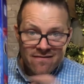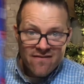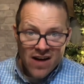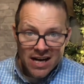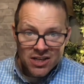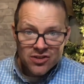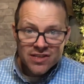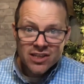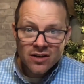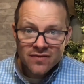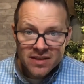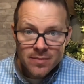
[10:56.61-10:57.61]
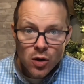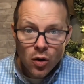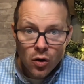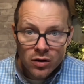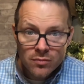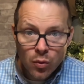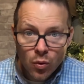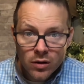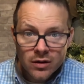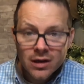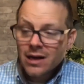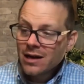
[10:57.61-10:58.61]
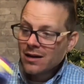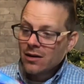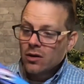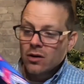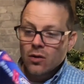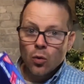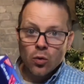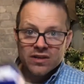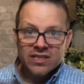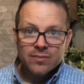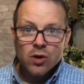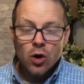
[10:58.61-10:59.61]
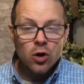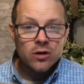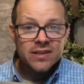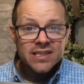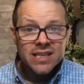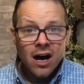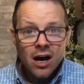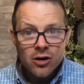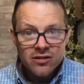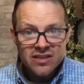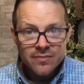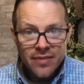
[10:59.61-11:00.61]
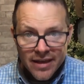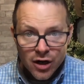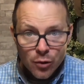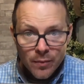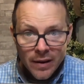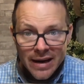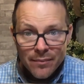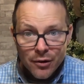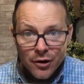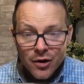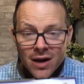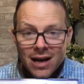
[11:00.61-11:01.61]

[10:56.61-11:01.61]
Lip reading: find yourself some cardboard or some cardstock or some thicker paper,